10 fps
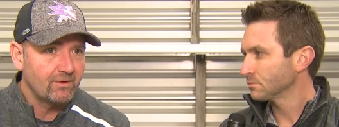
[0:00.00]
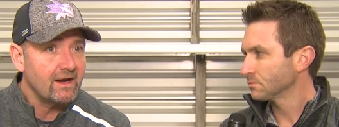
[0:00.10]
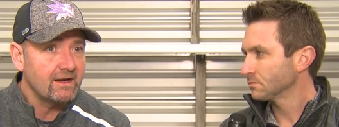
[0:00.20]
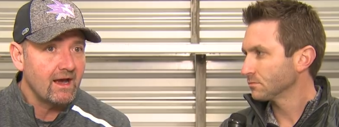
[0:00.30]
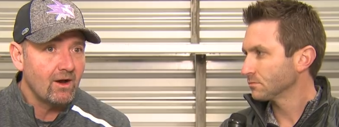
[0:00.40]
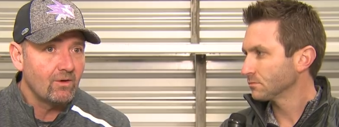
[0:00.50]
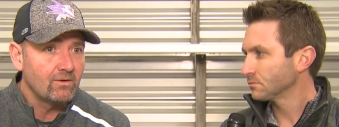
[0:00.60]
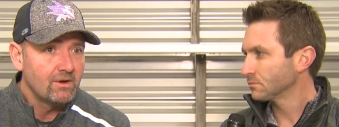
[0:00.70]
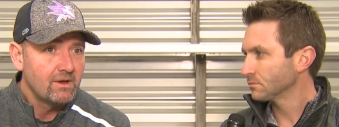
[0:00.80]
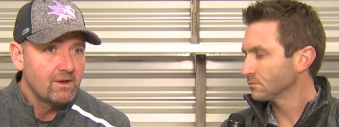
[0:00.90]
Speaker 1: right
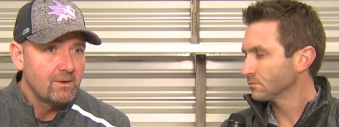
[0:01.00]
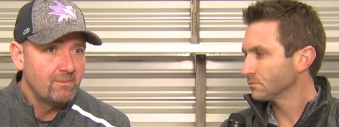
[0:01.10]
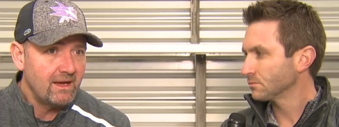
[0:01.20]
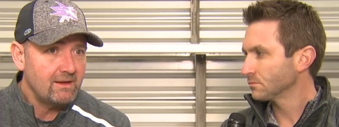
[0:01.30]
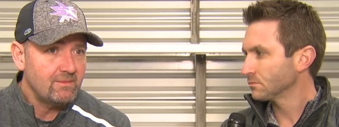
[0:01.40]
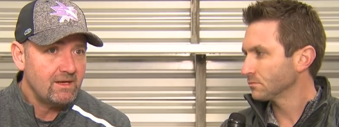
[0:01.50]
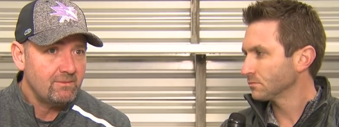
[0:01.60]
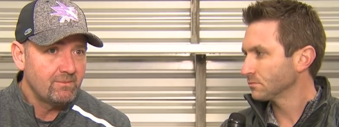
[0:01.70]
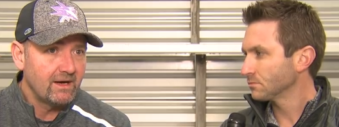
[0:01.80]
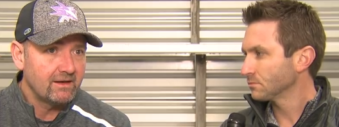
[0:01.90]
now, maybe,
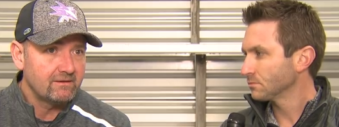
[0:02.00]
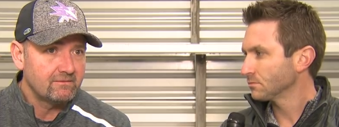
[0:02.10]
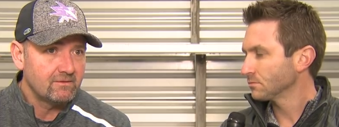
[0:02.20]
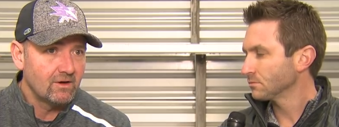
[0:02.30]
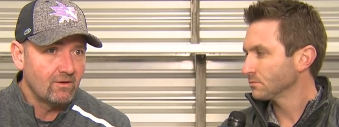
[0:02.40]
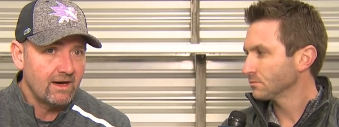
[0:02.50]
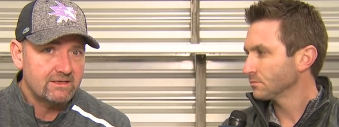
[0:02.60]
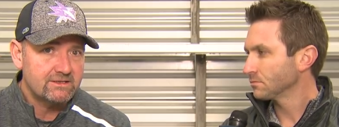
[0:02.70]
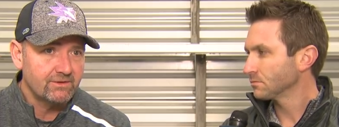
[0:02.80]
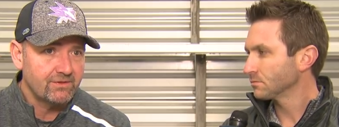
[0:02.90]
but, you know, I
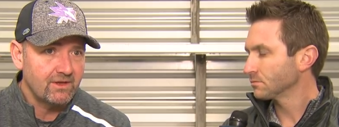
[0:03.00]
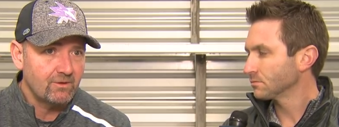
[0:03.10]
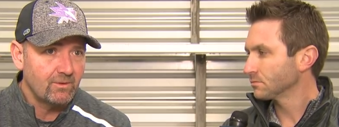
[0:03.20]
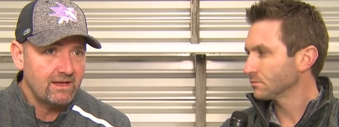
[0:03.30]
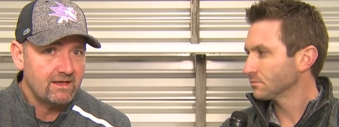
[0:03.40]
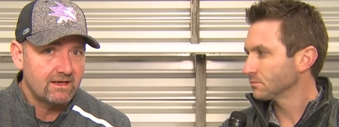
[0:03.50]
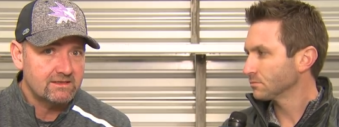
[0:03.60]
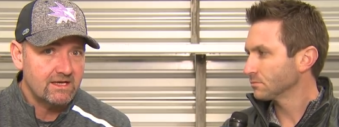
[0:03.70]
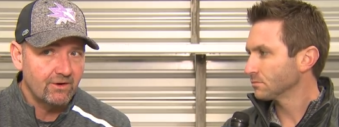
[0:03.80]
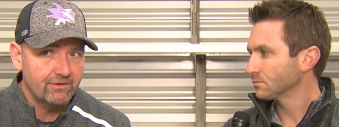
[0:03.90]
still think when he
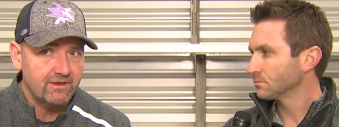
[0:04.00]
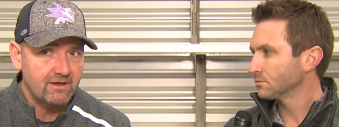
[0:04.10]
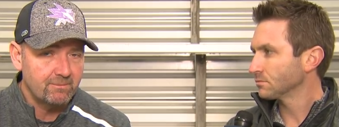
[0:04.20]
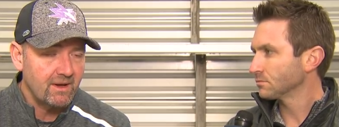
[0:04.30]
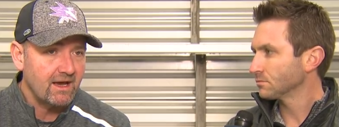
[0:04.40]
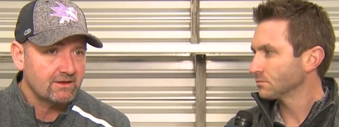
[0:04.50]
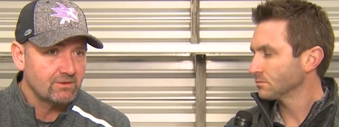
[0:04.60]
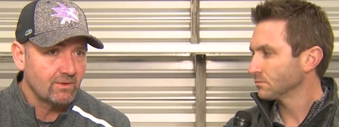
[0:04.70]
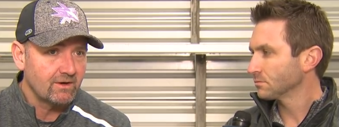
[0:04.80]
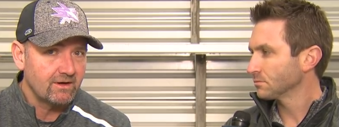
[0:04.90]
gets healthy and back
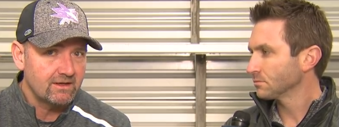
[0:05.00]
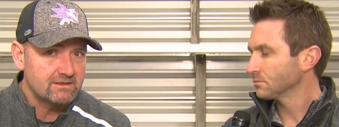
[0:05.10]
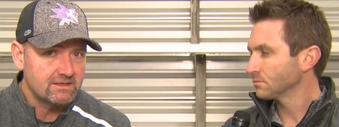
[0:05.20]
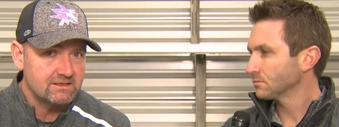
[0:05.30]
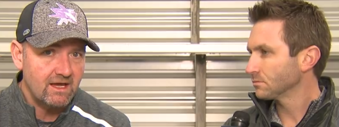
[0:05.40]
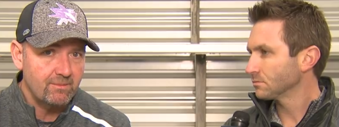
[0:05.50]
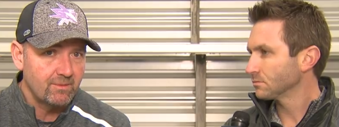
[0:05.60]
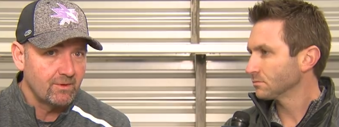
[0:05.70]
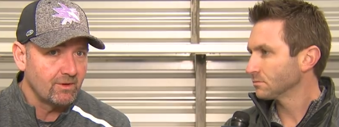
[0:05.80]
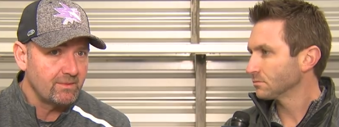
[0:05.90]
to where he is, he's
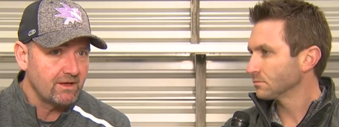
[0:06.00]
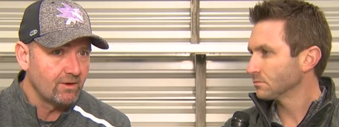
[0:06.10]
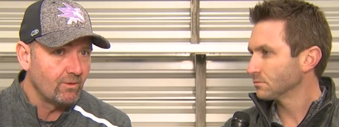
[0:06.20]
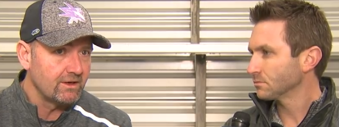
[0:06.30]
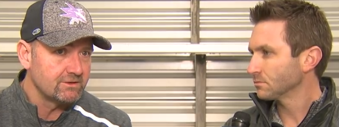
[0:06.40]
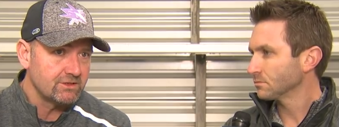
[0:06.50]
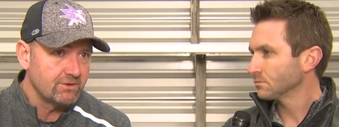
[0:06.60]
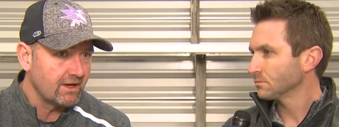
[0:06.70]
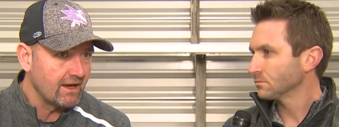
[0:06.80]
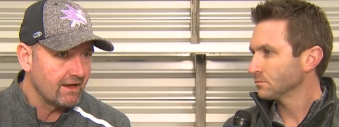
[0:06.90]
capable of being a
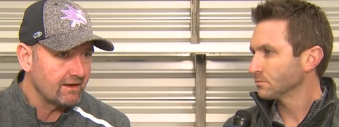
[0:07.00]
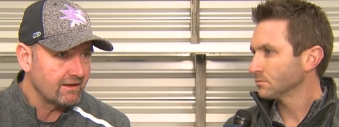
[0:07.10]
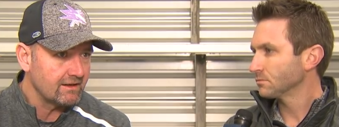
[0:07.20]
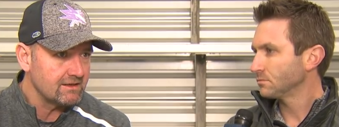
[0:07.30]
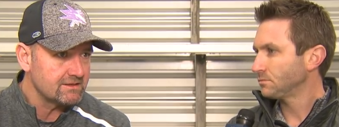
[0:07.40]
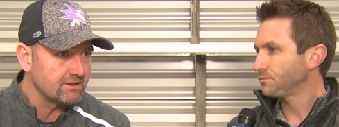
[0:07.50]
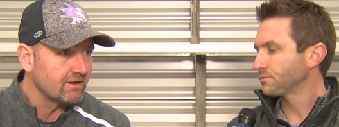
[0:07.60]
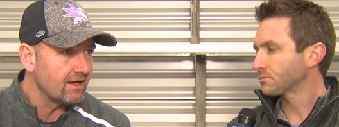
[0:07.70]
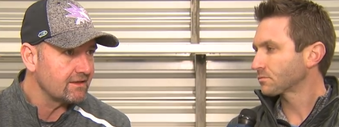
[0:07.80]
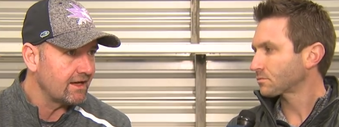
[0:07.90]
1-2 again. I think he's still
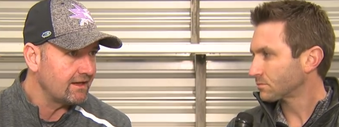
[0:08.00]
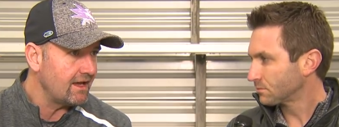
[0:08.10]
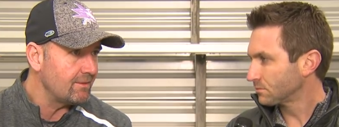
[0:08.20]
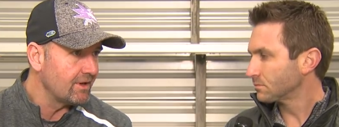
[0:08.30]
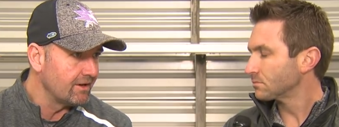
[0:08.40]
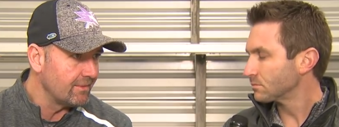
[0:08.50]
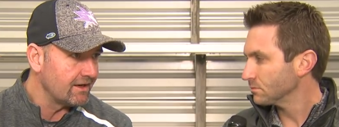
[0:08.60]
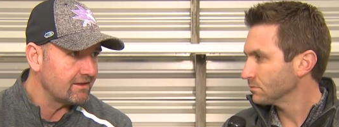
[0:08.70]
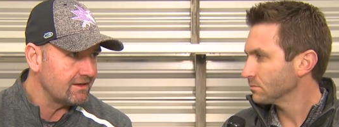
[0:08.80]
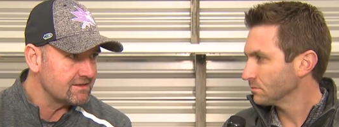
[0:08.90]
got that game in him, and
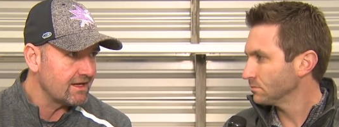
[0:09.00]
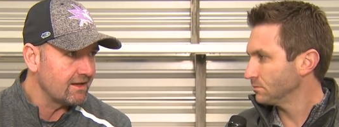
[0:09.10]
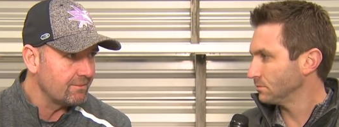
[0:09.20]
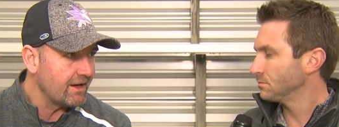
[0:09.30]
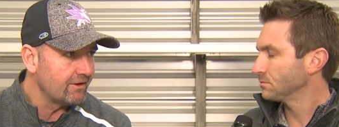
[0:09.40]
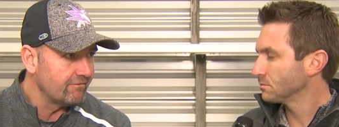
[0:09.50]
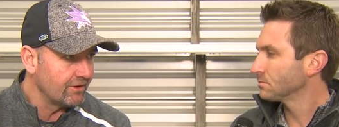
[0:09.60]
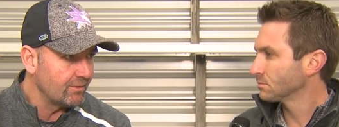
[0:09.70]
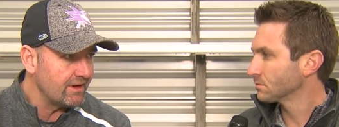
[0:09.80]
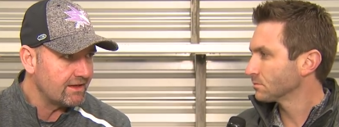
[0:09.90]
I think he's getting better
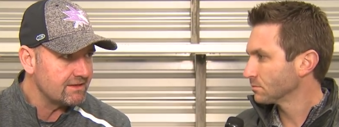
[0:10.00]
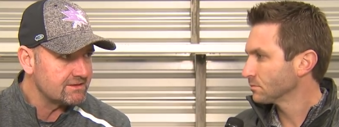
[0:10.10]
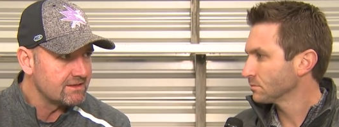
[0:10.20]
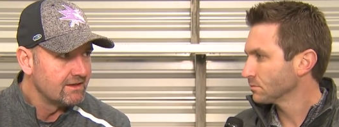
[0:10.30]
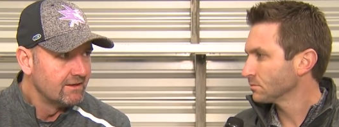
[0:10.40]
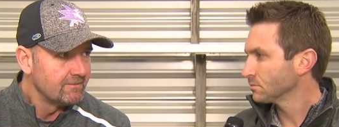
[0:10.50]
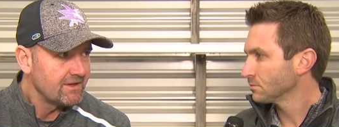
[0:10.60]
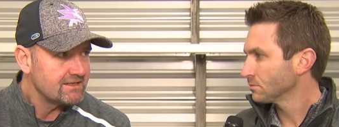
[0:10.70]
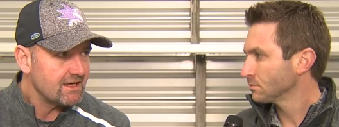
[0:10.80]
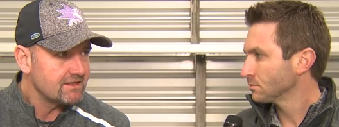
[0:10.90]
every week. He's
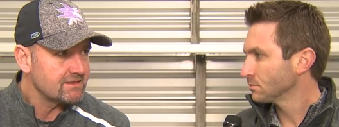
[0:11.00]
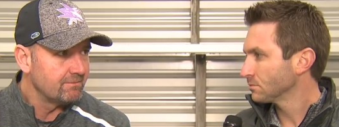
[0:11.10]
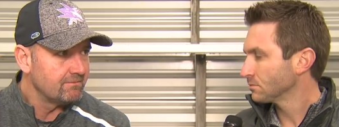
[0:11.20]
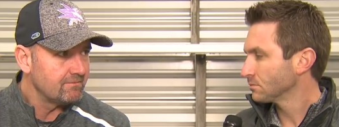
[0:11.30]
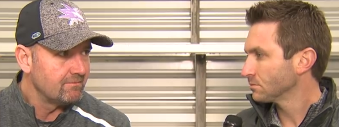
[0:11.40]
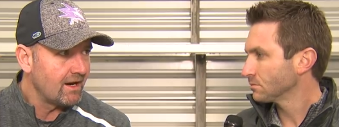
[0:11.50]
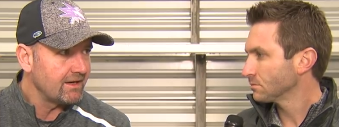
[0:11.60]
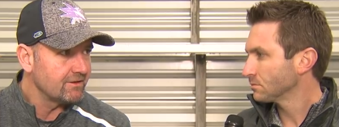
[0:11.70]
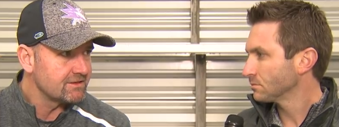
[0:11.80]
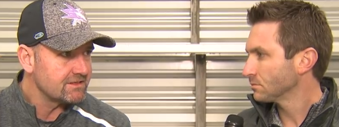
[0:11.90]
had some
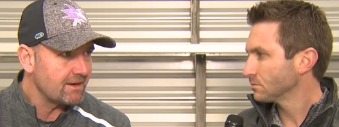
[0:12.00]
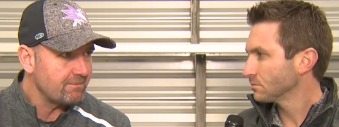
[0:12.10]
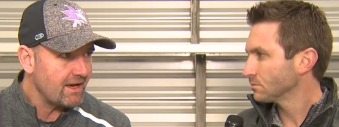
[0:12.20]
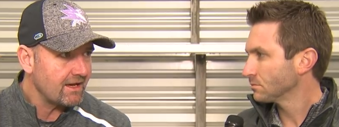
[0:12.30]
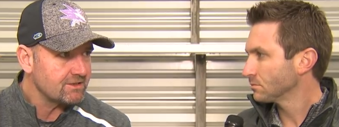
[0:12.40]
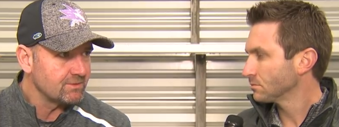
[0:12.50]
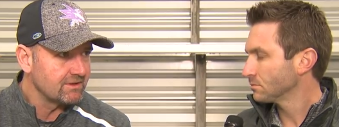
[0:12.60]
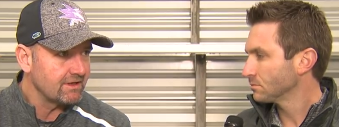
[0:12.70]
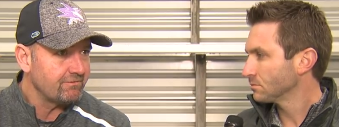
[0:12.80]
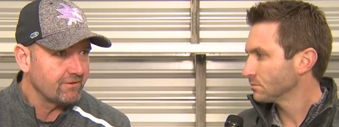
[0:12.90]
minor setbacks
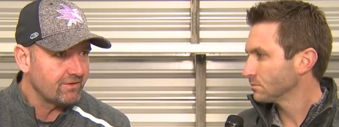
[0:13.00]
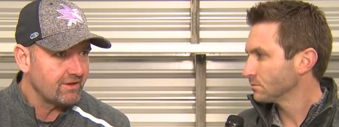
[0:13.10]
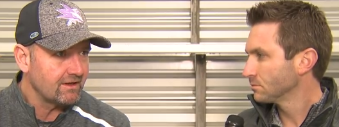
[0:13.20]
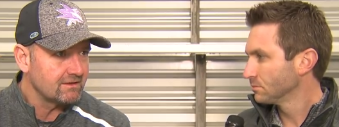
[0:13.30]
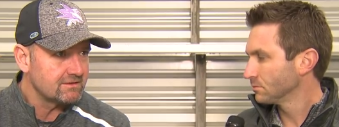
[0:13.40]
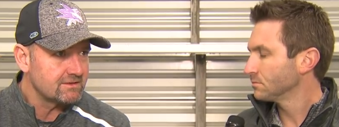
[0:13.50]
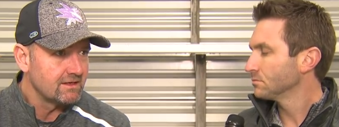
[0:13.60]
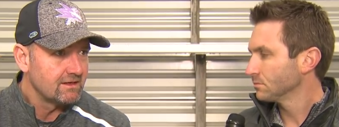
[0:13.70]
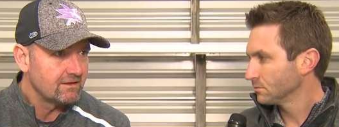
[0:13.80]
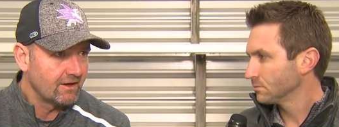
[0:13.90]
with different things
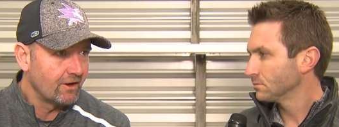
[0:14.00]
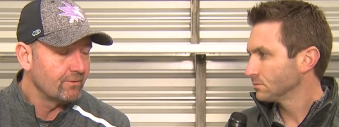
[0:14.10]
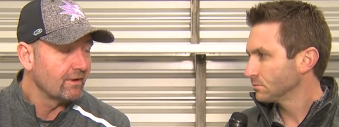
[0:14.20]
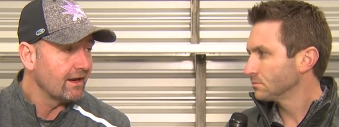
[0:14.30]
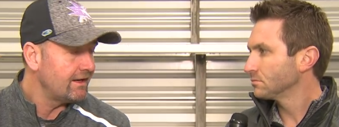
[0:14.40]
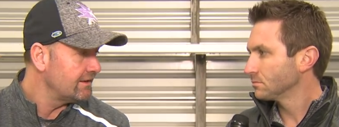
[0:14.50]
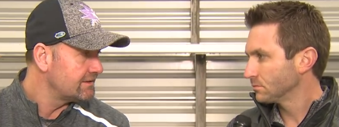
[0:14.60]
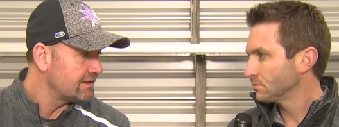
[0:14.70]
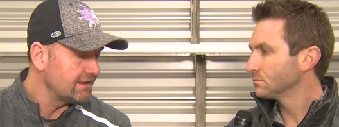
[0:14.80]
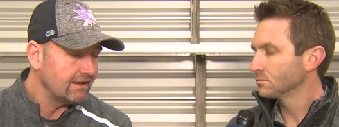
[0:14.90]
that aren't
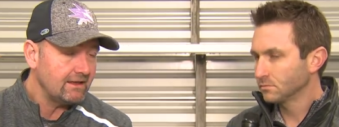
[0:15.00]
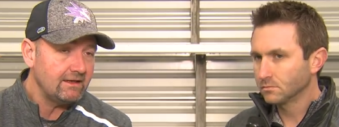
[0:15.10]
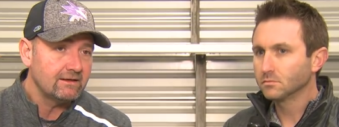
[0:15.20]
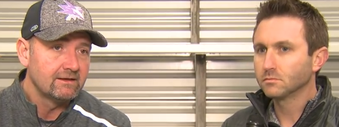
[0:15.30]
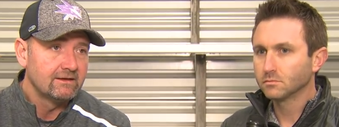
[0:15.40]
related to the knee.